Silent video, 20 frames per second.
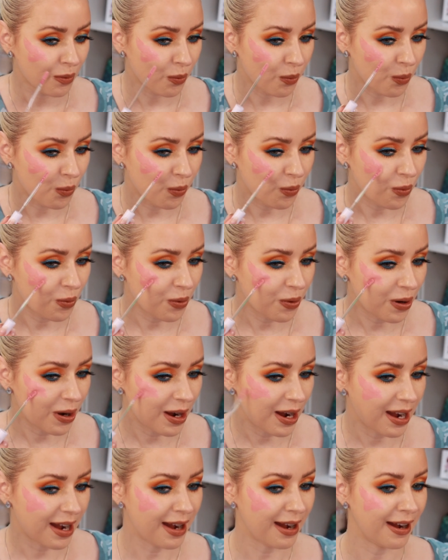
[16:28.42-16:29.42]

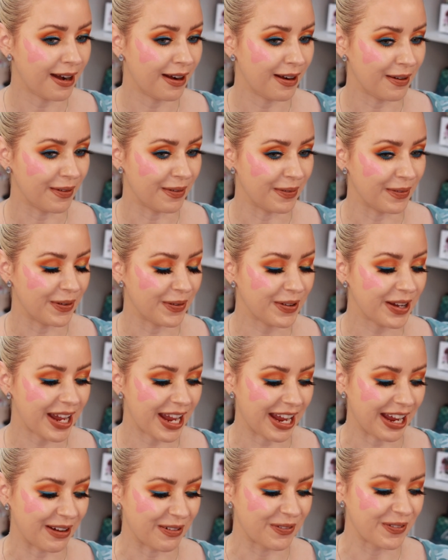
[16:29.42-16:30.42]
Wow.
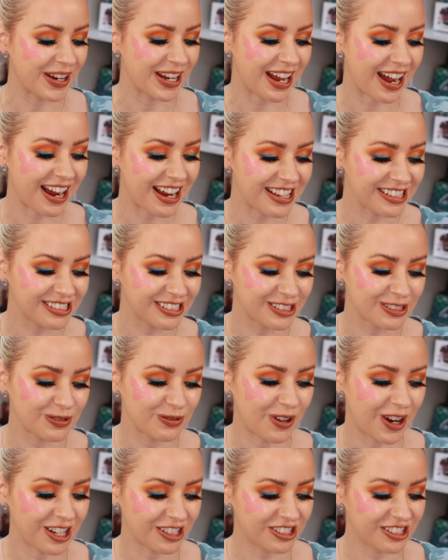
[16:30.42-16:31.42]
Okay, when I
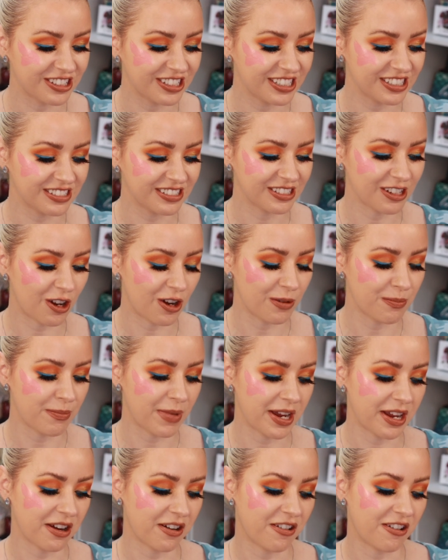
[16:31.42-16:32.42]
swatched this on
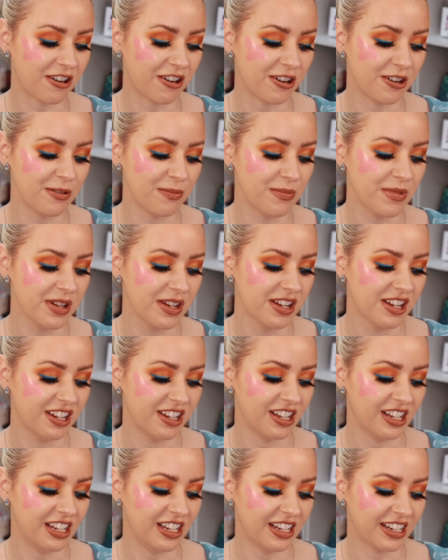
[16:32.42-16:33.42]
my arm,
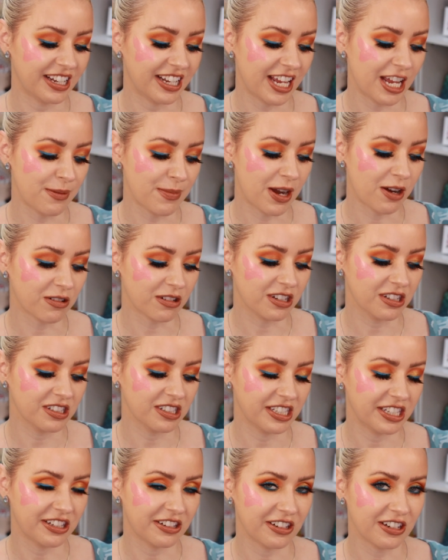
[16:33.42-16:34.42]
it came out
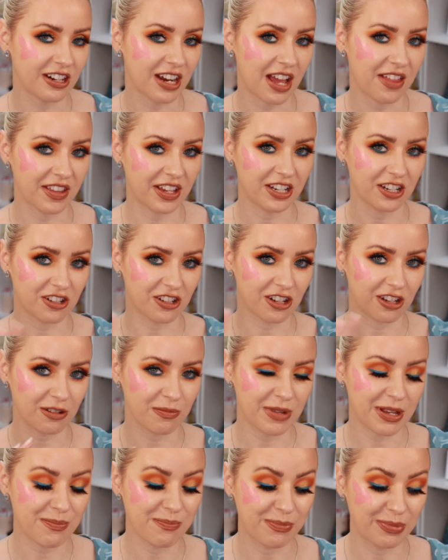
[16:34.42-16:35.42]
clear, and then it took
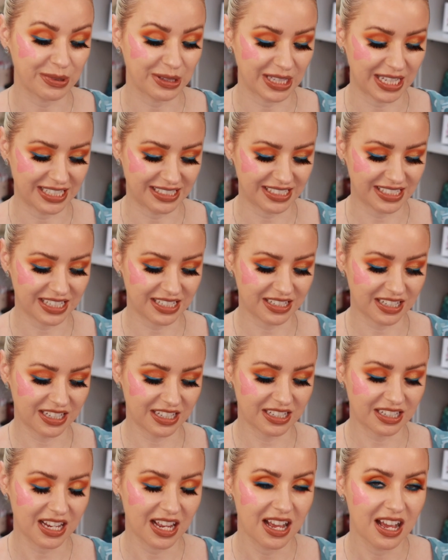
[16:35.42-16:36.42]
me blending
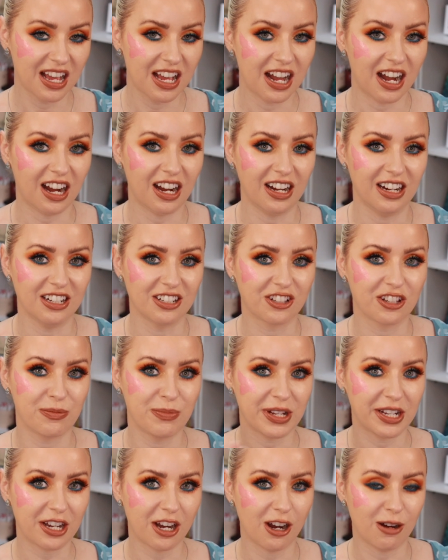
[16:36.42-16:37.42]
it uh, to
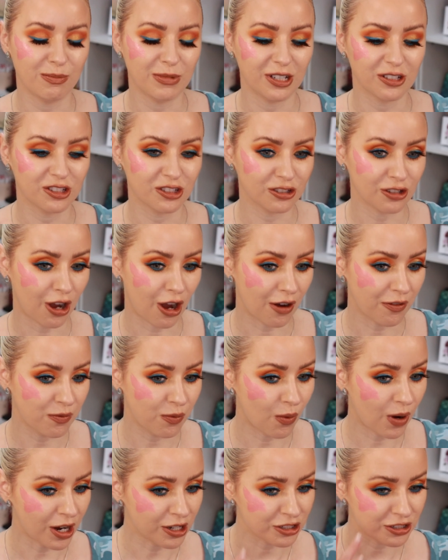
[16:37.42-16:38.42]
become a soft
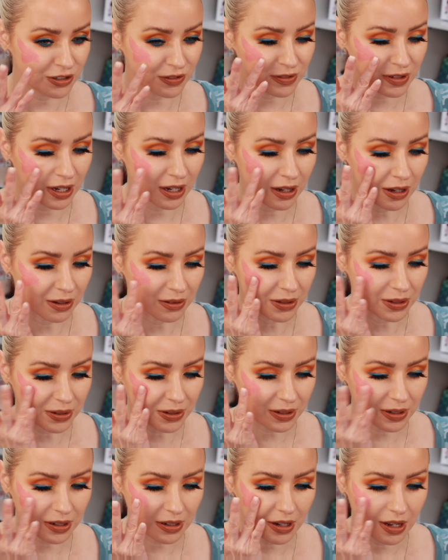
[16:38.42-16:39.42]
wash of color.
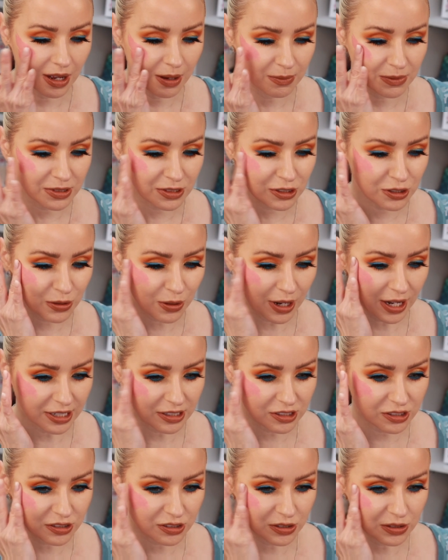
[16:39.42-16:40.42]
Let me try
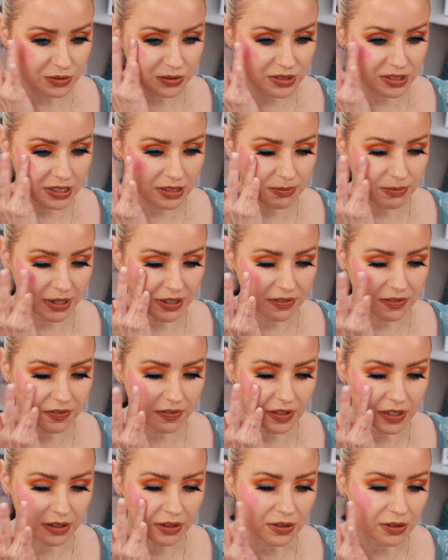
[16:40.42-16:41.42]
just using my
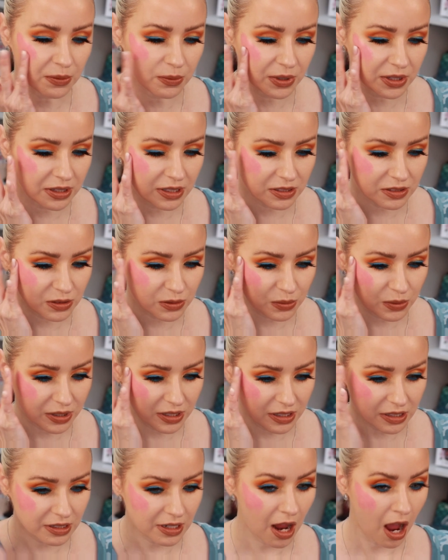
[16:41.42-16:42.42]
finger with this
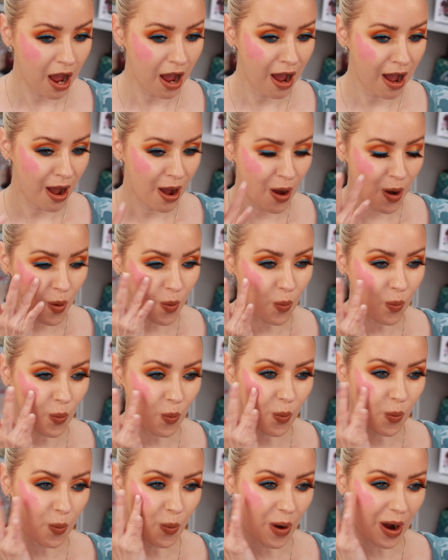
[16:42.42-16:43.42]
one.
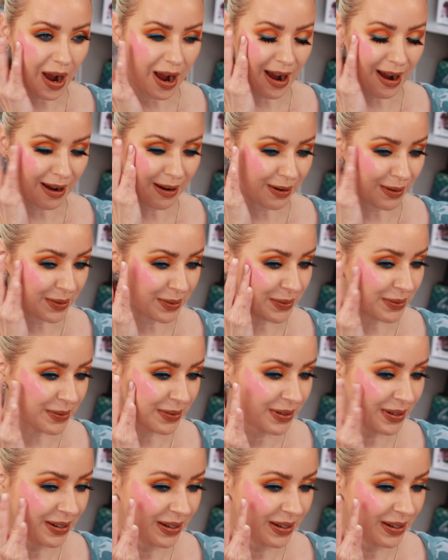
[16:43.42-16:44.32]
Wow.